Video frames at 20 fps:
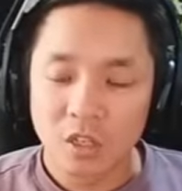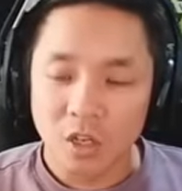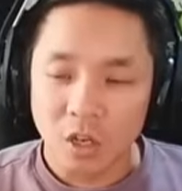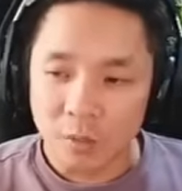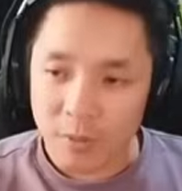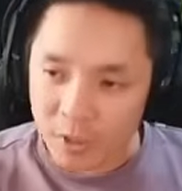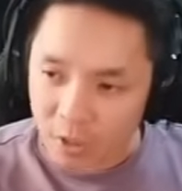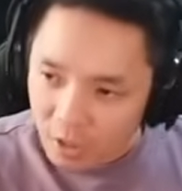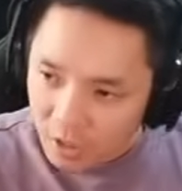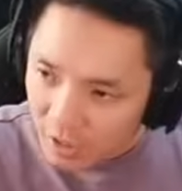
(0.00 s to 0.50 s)
Oh
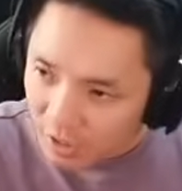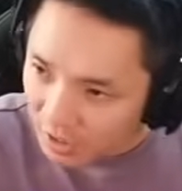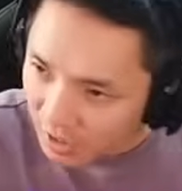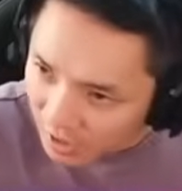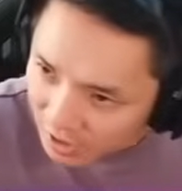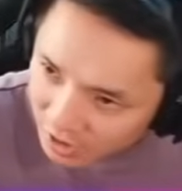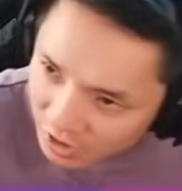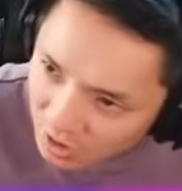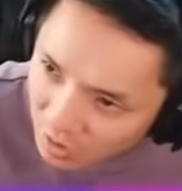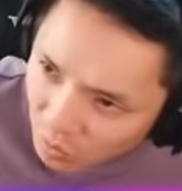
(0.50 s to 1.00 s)
my god! I think
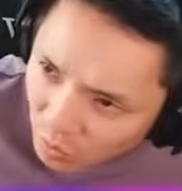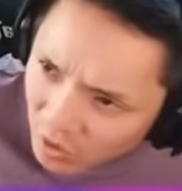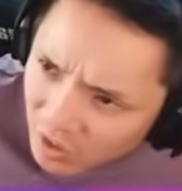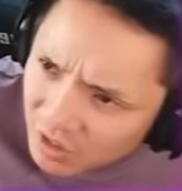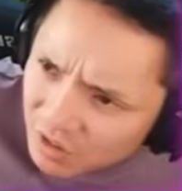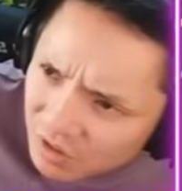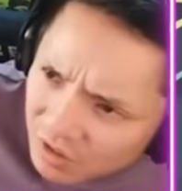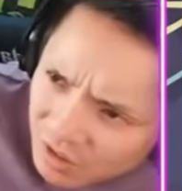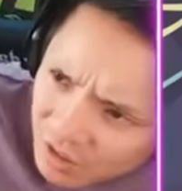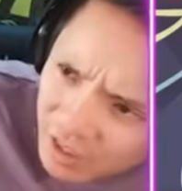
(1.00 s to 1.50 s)
he just
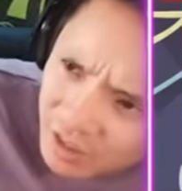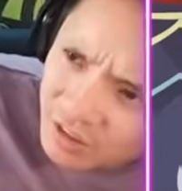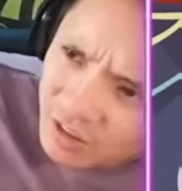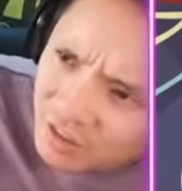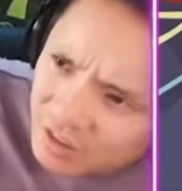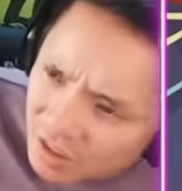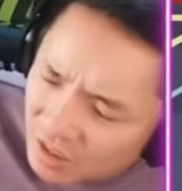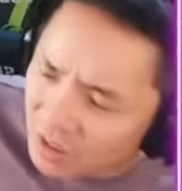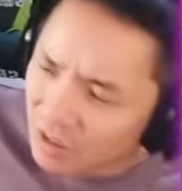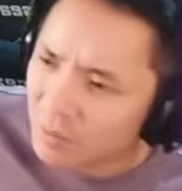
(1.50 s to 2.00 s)
wins now. Does
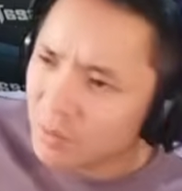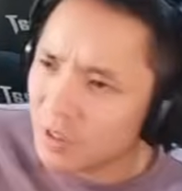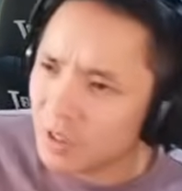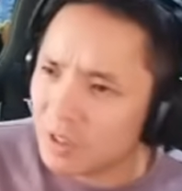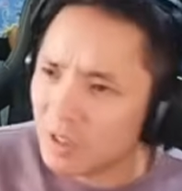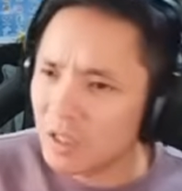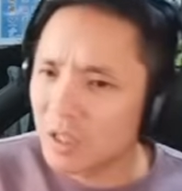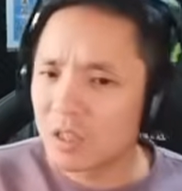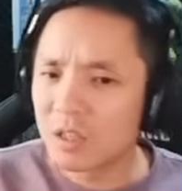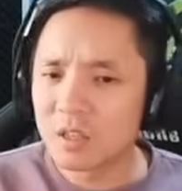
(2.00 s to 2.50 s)
he? Let me
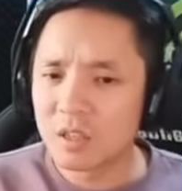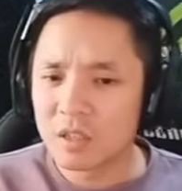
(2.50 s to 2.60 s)
think.